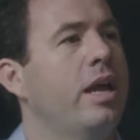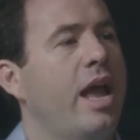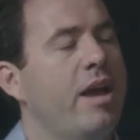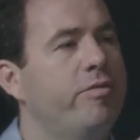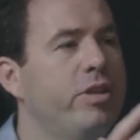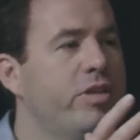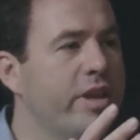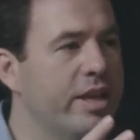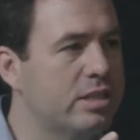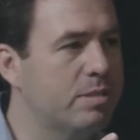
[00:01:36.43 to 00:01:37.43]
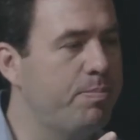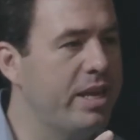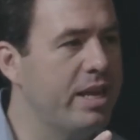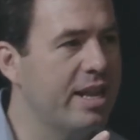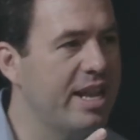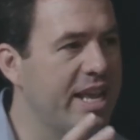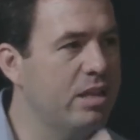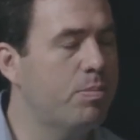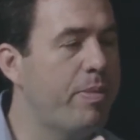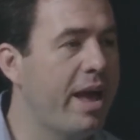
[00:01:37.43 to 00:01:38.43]
everything is being
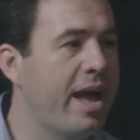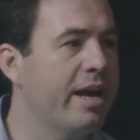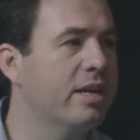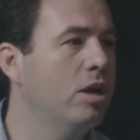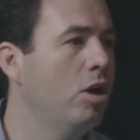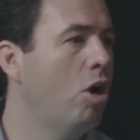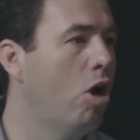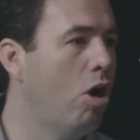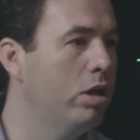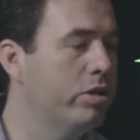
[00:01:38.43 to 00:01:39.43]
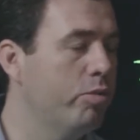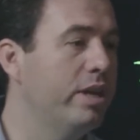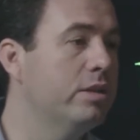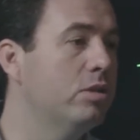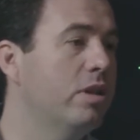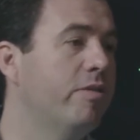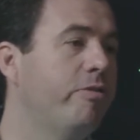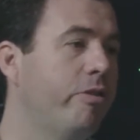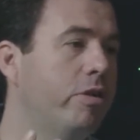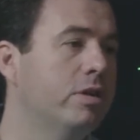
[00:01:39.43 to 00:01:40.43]
linked back all the way to the
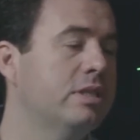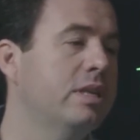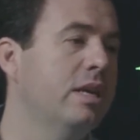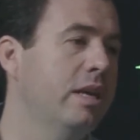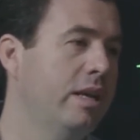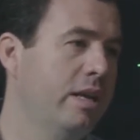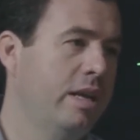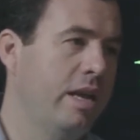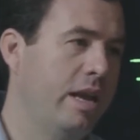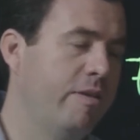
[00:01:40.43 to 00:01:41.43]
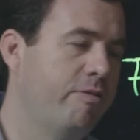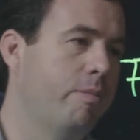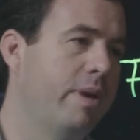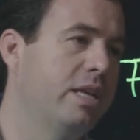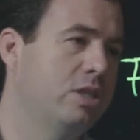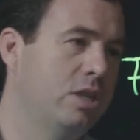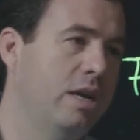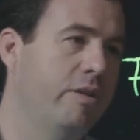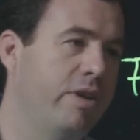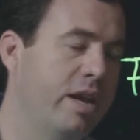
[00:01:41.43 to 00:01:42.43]
first information
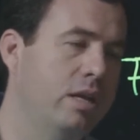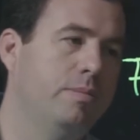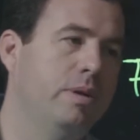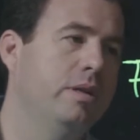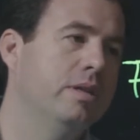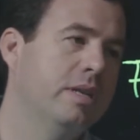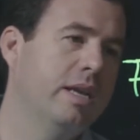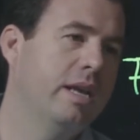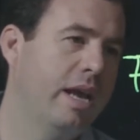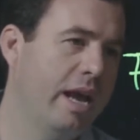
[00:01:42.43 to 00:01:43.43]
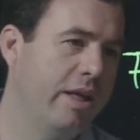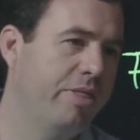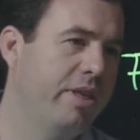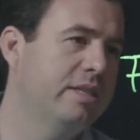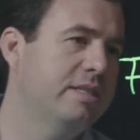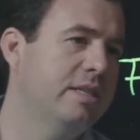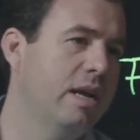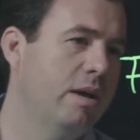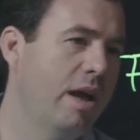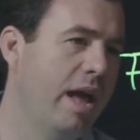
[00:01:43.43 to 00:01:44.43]
available. And this
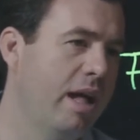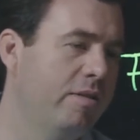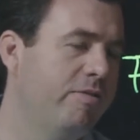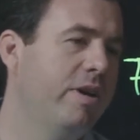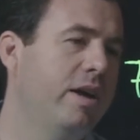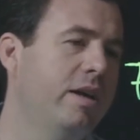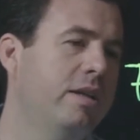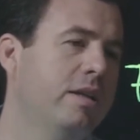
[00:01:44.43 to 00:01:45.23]
alpha